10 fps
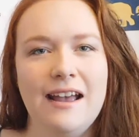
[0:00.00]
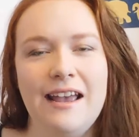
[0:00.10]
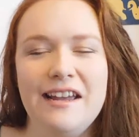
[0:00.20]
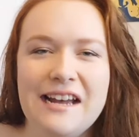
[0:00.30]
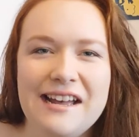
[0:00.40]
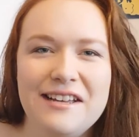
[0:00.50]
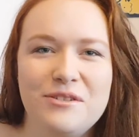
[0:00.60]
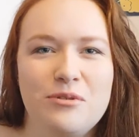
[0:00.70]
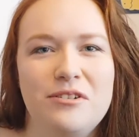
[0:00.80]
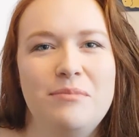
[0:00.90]
Hey
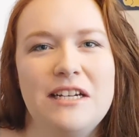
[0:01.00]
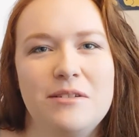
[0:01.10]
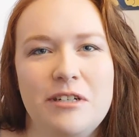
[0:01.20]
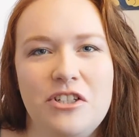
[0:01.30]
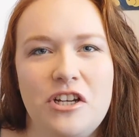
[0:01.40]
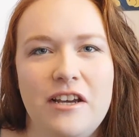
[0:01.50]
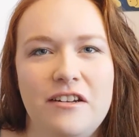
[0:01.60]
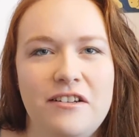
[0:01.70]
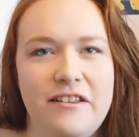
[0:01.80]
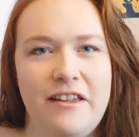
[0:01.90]
guys, welcome back to my
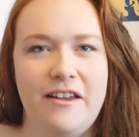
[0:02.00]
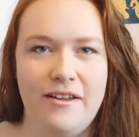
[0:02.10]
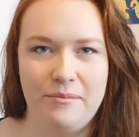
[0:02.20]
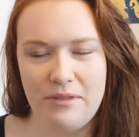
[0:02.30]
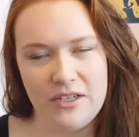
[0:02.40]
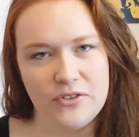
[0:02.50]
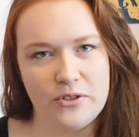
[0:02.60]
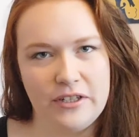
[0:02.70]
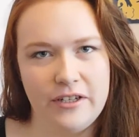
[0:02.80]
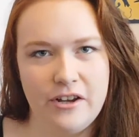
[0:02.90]
channel. Thanks for
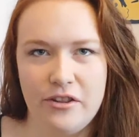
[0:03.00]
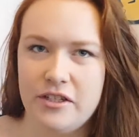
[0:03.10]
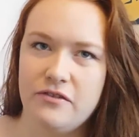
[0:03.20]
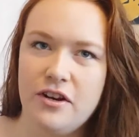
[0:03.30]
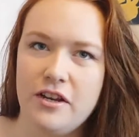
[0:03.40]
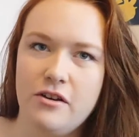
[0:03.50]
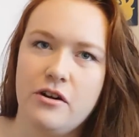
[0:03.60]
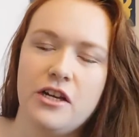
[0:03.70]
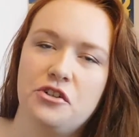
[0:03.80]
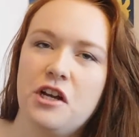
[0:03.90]
clicking on this video
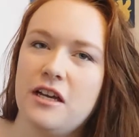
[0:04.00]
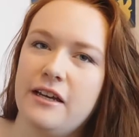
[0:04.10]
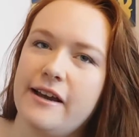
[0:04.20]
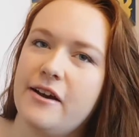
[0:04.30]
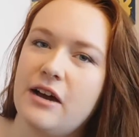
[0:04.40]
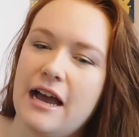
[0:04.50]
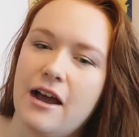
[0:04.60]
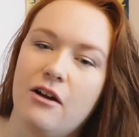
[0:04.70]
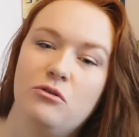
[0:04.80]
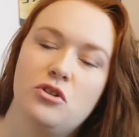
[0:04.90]
and checking out
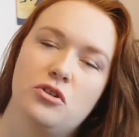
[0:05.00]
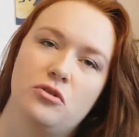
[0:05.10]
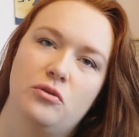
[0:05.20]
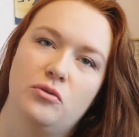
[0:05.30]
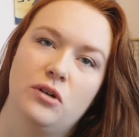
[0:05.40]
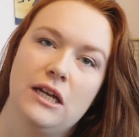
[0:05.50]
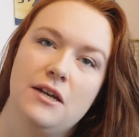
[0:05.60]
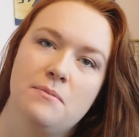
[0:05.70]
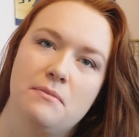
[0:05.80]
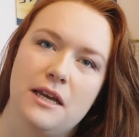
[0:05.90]
how to
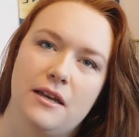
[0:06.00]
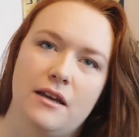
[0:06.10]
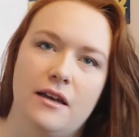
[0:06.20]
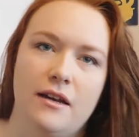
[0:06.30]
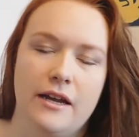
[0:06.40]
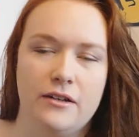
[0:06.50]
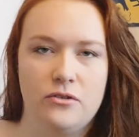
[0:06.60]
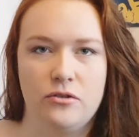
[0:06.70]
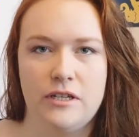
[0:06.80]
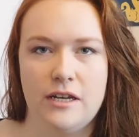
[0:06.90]
make an
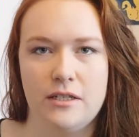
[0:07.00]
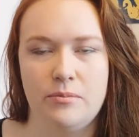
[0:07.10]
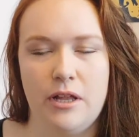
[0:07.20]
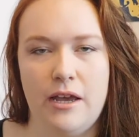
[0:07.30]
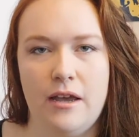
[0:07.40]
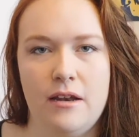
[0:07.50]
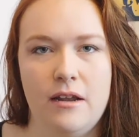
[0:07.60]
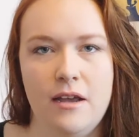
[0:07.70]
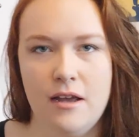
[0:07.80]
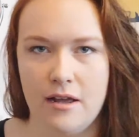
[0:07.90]
exercise plan.
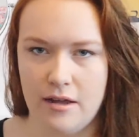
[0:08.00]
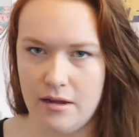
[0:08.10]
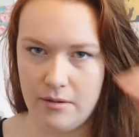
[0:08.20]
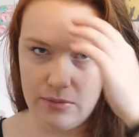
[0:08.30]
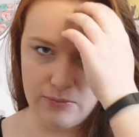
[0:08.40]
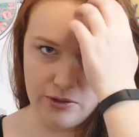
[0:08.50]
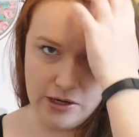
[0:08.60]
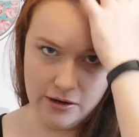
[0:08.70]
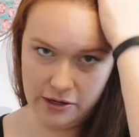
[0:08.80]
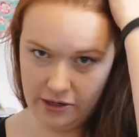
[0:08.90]
I'm
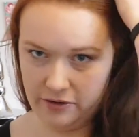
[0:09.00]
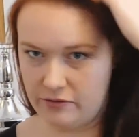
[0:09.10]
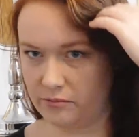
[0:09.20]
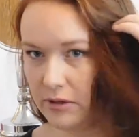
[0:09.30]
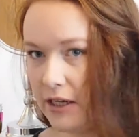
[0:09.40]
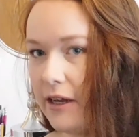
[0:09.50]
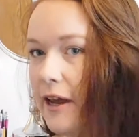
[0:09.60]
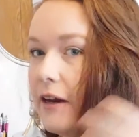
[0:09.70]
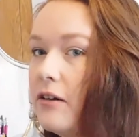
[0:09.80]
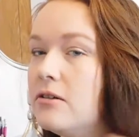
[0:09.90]
sorry if my
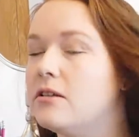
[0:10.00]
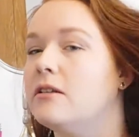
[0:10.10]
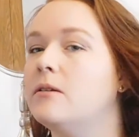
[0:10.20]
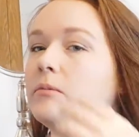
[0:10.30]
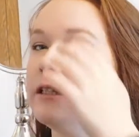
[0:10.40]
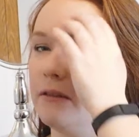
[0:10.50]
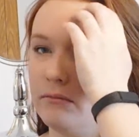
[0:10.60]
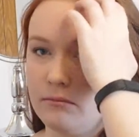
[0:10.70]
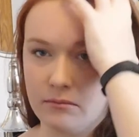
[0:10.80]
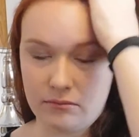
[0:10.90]
hair is a little
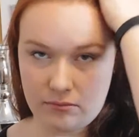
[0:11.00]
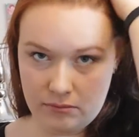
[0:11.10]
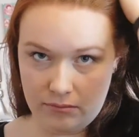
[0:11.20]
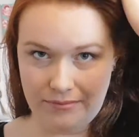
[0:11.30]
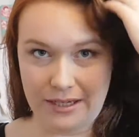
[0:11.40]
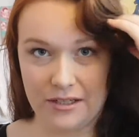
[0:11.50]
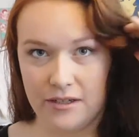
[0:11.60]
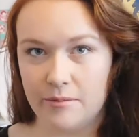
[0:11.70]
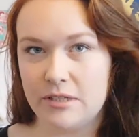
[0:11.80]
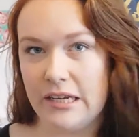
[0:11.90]
bit messed
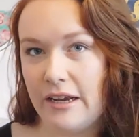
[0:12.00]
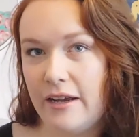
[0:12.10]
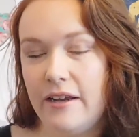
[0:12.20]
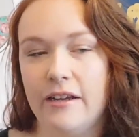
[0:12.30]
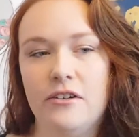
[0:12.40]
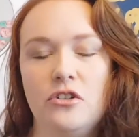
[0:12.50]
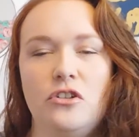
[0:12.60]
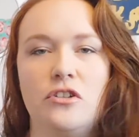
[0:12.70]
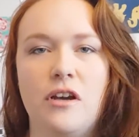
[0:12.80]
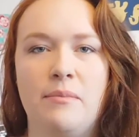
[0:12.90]
up today. I actually
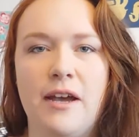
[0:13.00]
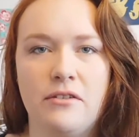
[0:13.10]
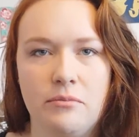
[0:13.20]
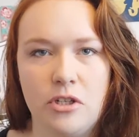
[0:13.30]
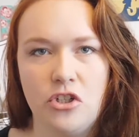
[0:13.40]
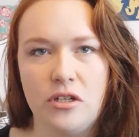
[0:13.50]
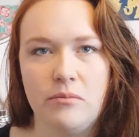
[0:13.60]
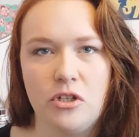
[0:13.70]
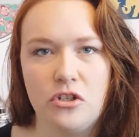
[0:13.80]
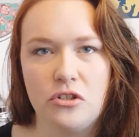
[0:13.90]
just got back from the gym
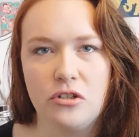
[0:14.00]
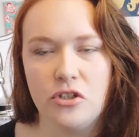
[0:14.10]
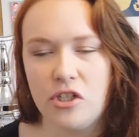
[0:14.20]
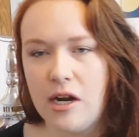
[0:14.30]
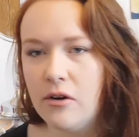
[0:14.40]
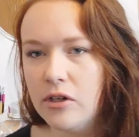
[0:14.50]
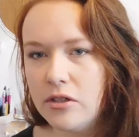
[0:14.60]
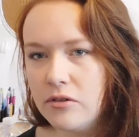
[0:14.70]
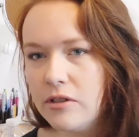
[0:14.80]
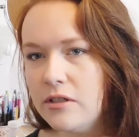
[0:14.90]
and just took a shower,
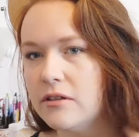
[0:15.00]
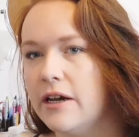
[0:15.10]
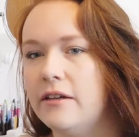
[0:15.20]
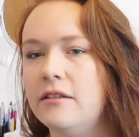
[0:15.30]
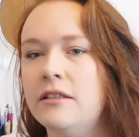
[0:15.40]
so it's still kind of